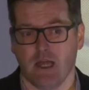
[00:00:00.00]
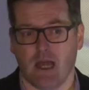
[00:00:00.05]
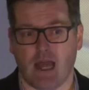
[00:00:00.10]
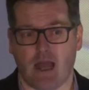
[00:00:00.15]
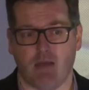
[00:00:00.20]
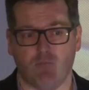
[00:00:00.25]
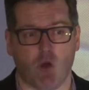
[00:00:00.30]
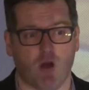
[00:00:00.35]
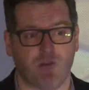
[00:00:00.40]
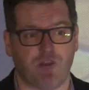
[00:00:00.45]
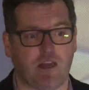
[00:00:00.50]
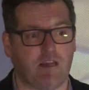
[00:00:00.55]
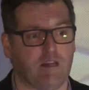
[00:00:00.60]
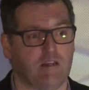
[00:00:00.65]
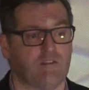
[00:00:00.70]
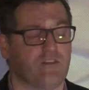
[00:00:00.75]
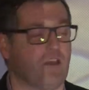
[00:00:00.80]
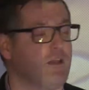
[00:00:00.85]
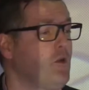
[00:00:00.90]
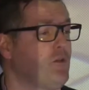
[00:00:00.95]
And what they did
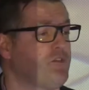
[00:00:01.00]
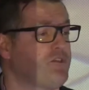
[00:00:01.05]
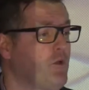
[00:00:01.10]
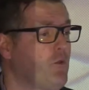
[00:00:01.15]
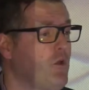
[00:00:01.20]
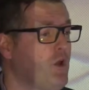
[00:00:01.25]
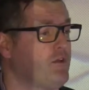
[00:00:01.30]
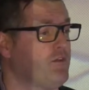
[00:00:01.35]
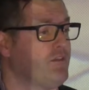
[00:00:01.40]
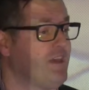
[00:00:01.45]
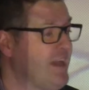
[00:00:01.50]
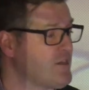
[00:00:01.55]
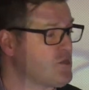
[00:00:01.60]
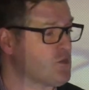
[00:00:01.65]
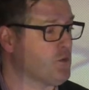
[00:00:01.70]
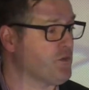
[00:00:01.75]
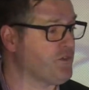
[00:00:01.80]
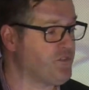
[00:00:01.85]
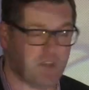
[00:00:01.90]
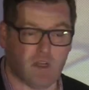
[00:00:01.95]
is they also owned the
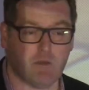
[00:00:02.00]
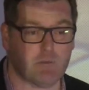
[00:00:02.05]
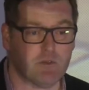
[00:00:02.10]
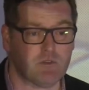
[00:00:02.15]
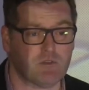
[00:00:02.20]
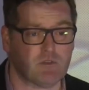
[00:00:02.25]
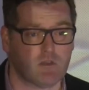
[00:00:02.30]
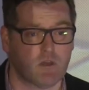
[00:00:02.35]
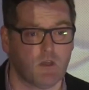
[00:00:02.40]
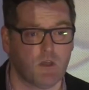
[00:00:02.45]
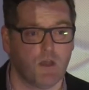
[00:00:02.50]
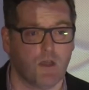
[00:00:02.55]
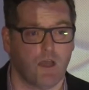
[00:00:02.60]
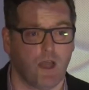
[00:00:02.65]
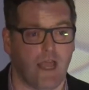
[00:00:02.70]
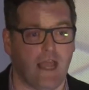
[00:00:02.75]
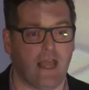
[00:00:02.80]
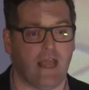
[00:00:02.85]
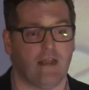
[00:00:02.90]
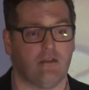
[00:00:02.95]
actual cinemas,
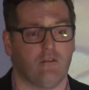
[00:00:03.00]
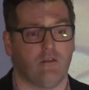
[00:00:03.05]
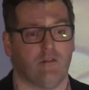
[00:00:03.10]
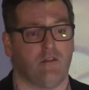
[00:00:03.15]
and